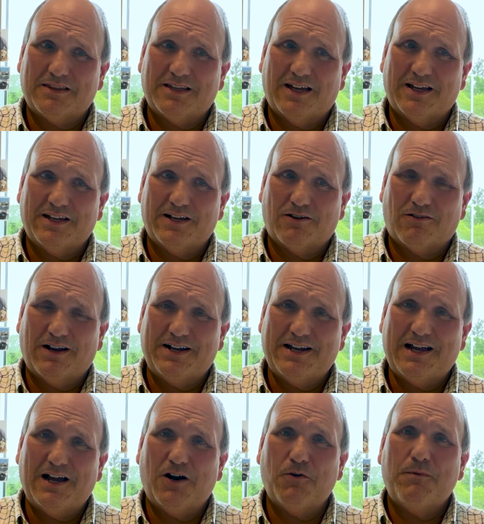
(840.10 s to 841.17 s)
that here right
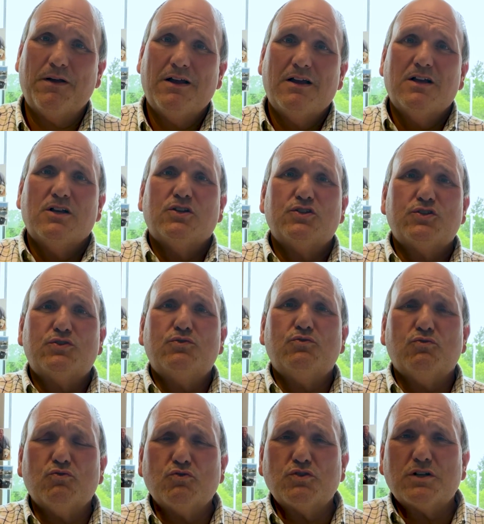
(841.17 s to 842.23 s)
now.
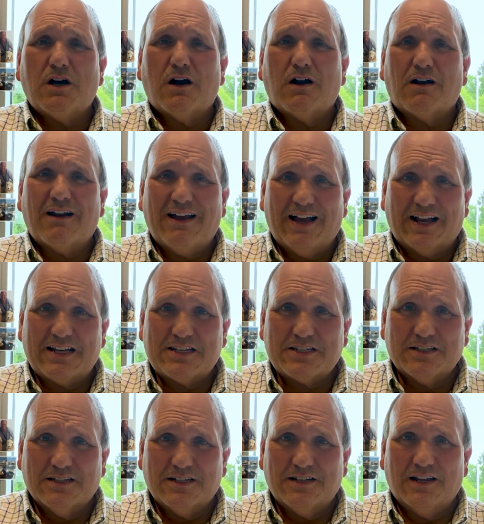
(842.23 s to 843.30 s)
Schools are
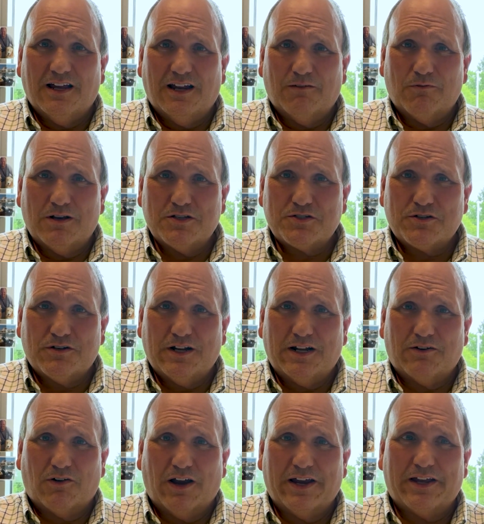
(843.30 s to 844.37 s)
excellent in Western
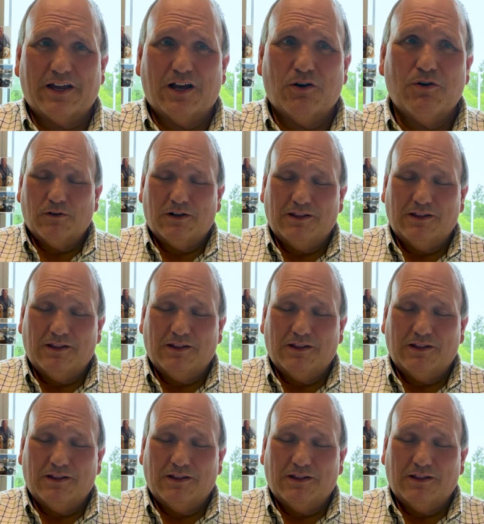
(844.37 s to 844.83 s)
Henrico.